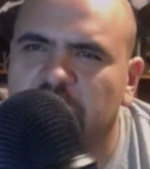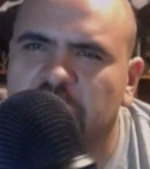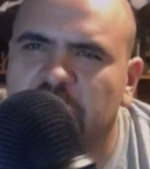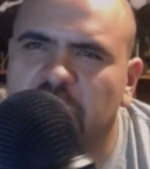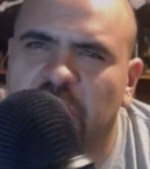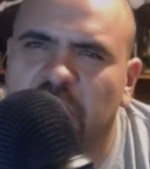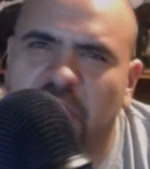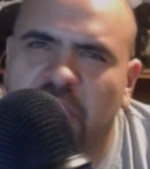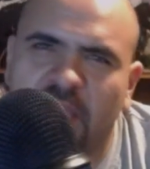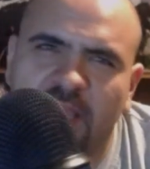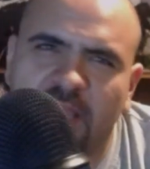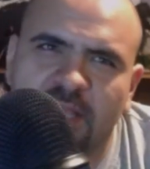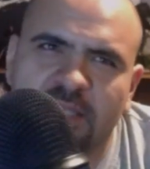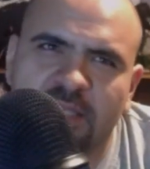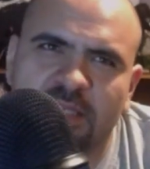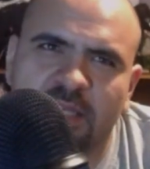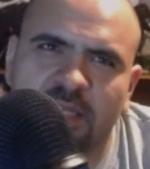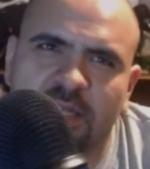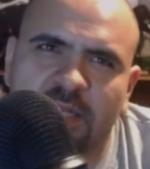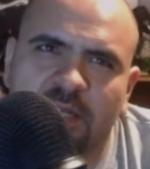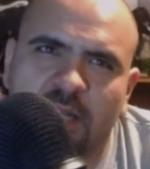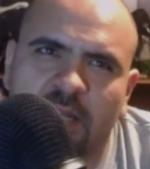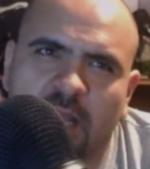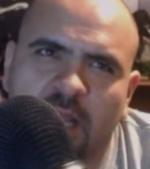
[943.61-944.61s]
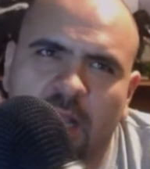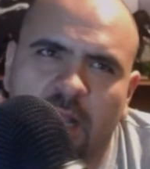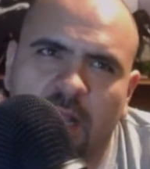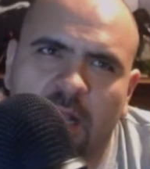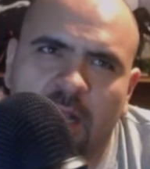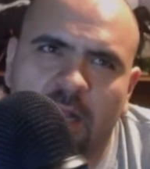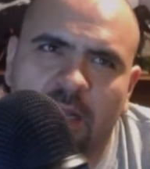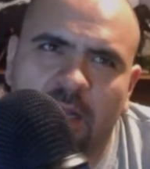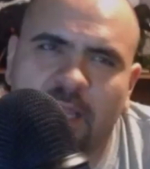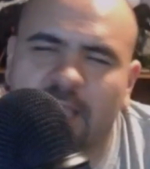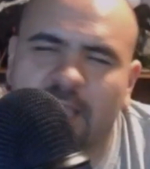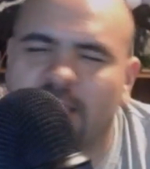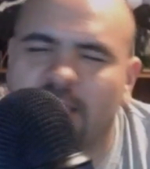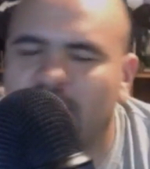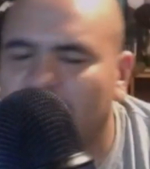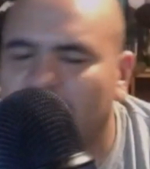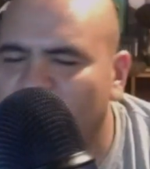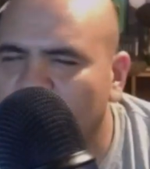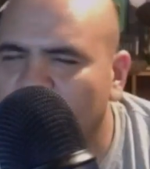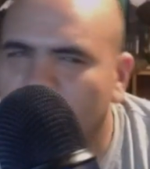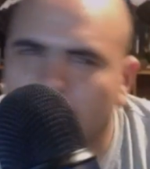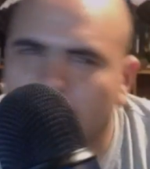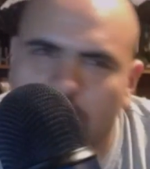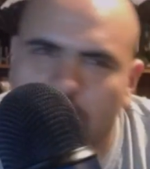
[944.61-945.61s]
kicks and
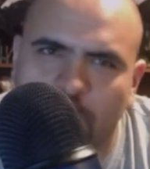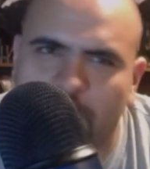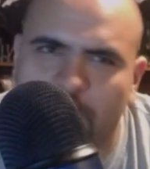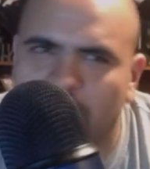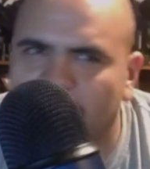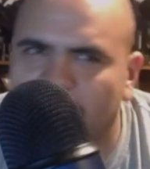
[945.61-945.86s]
giving a little bit of